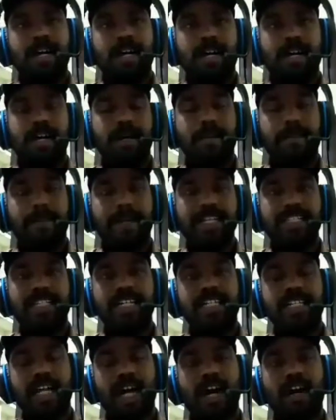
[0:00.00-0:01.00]

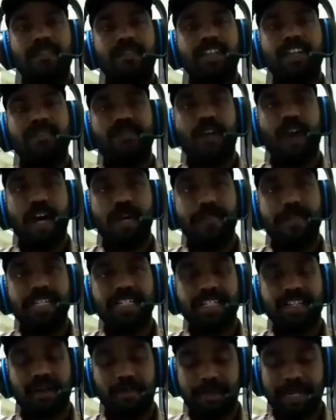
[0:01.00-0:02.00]
present after
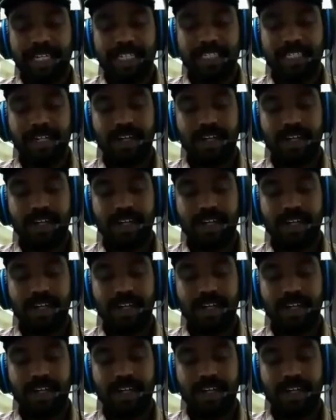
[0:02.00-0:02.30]
formation of blood